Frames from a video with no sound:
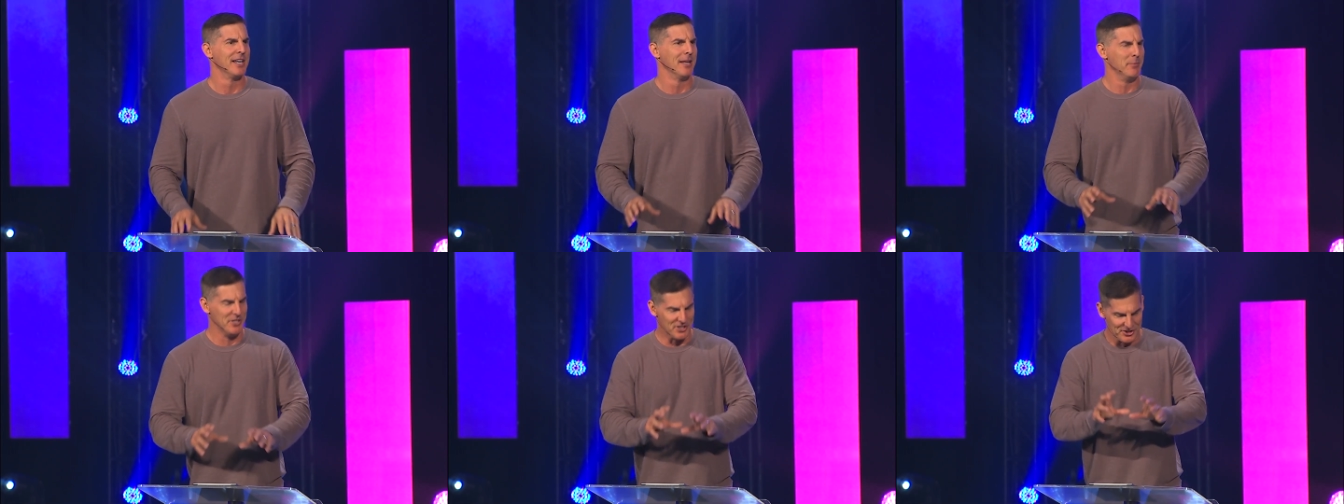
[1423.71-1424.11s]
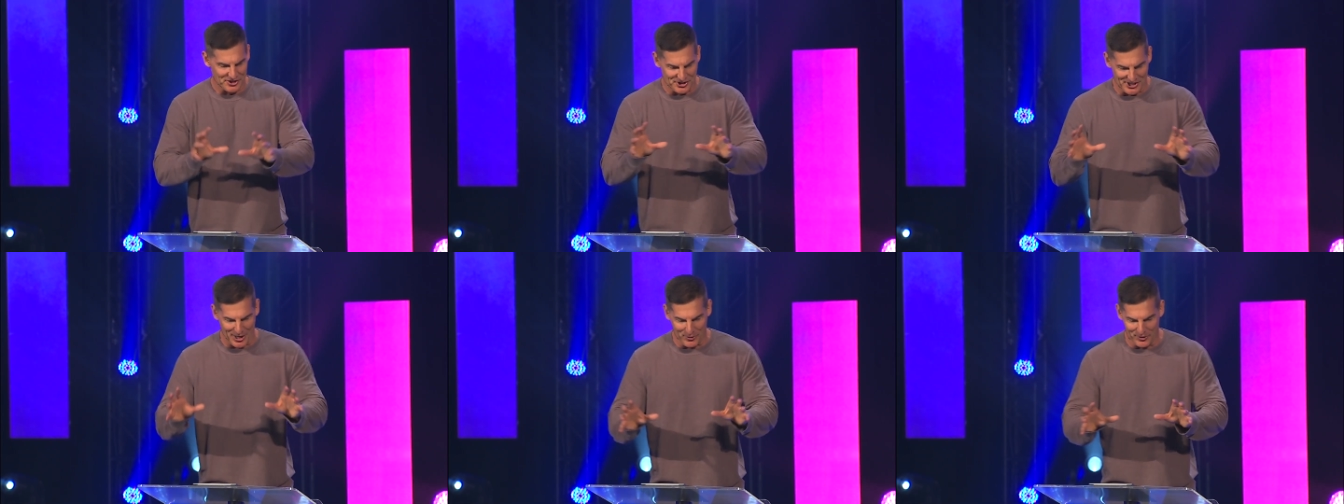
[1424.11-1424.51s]
Let me just
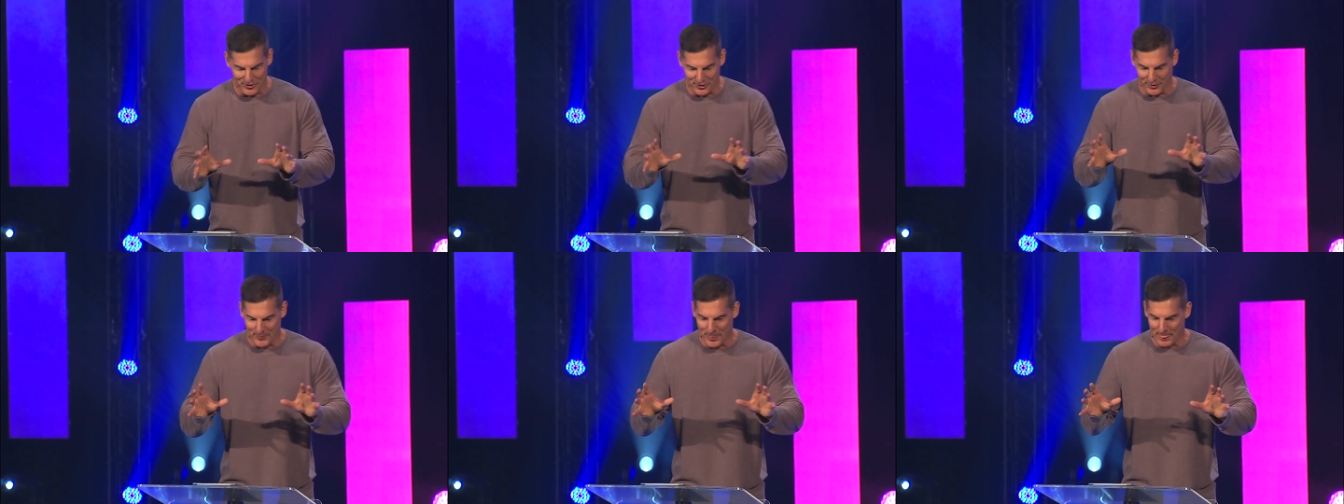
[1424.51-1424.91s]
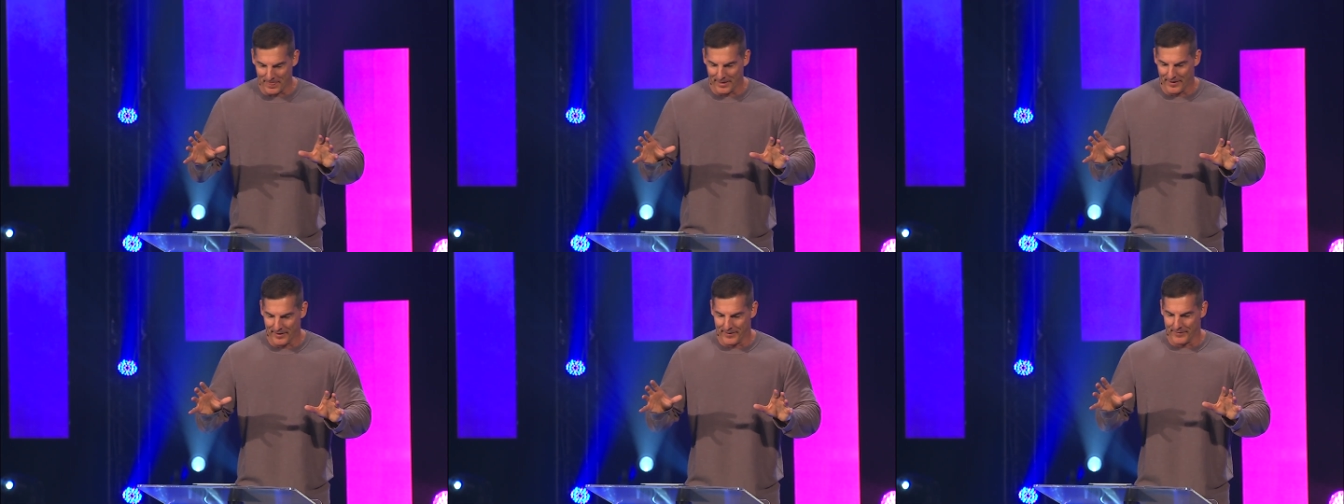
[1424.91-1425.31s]
share with you
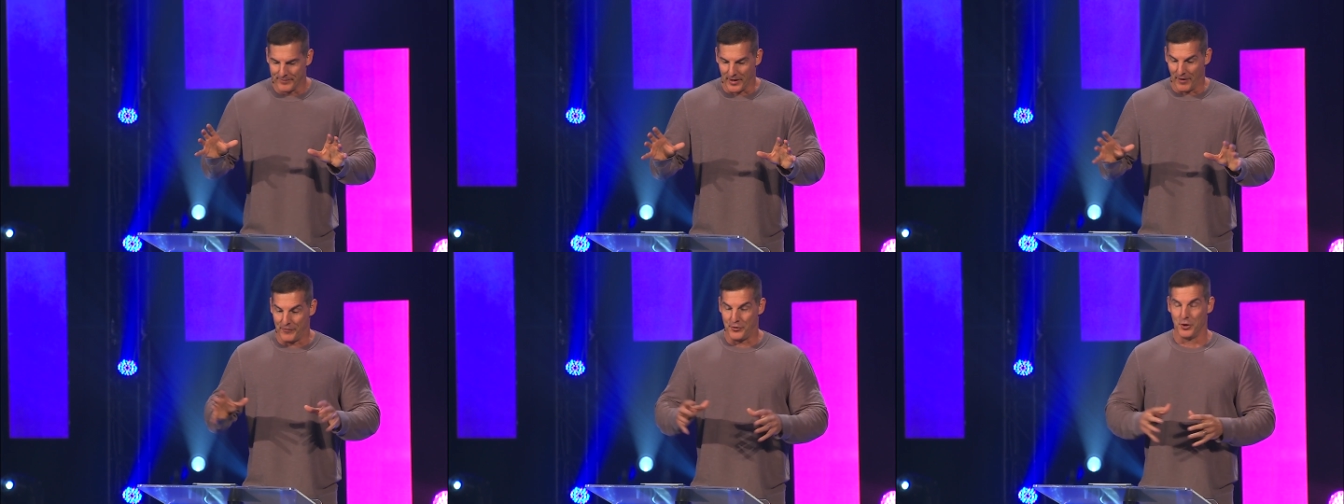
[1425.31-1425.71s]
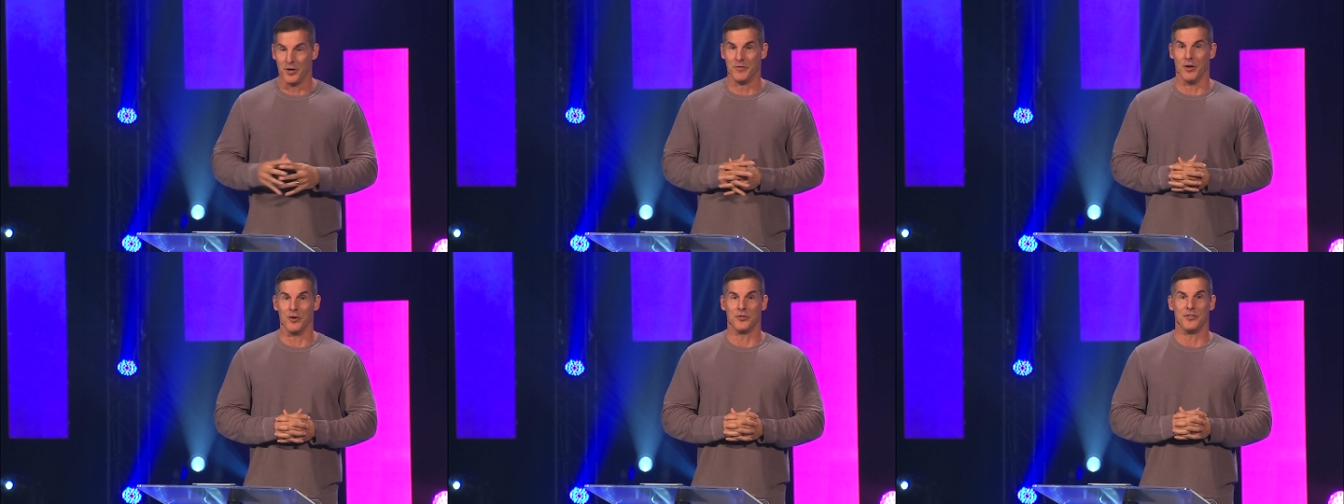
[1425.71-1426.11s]
a few
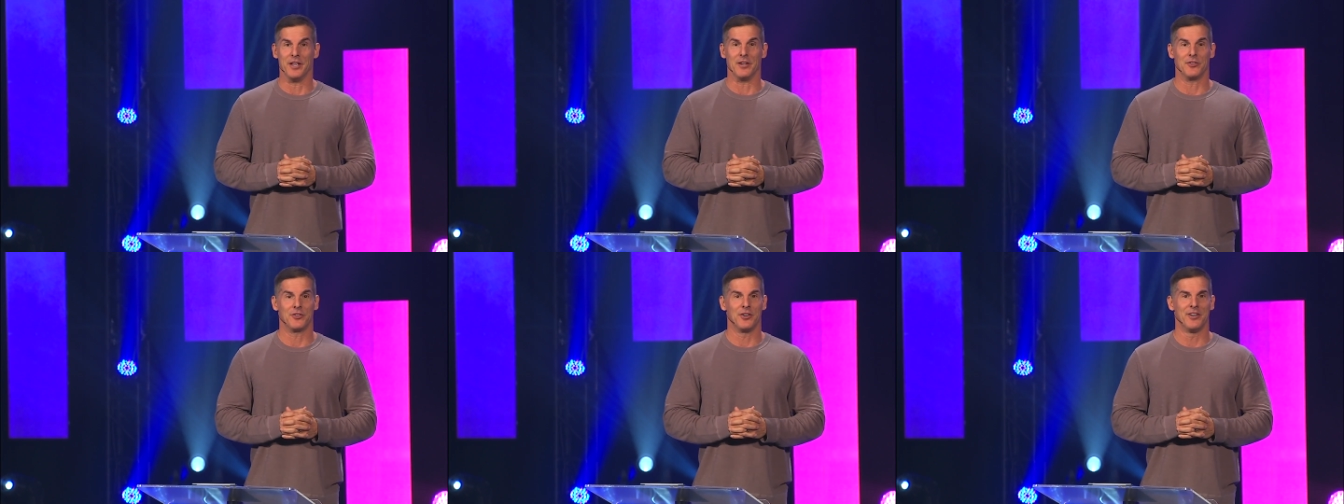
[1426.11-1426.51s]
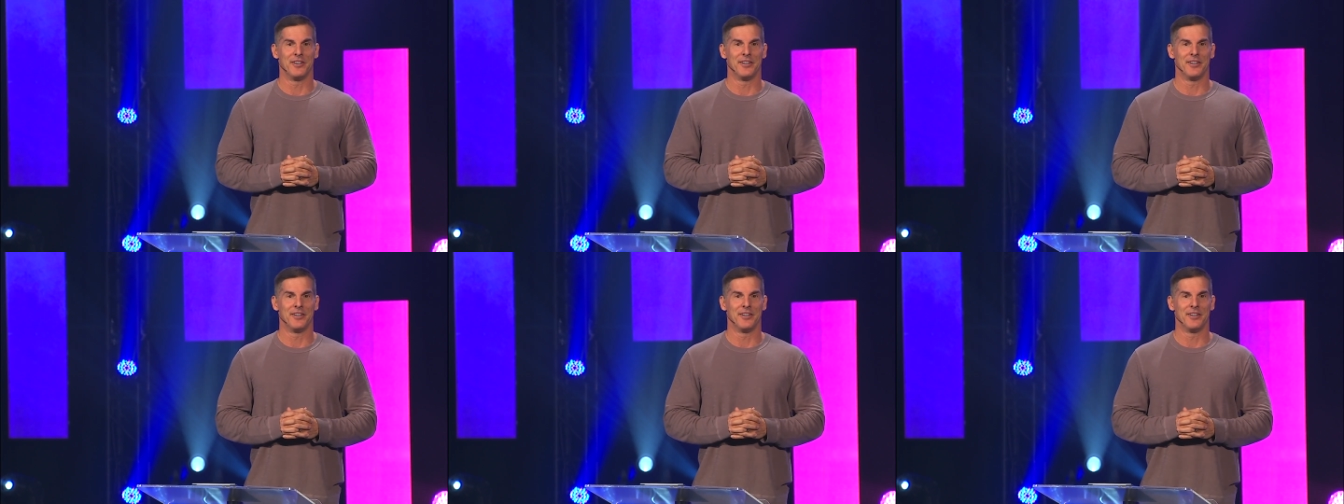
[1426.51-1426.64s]
of those things.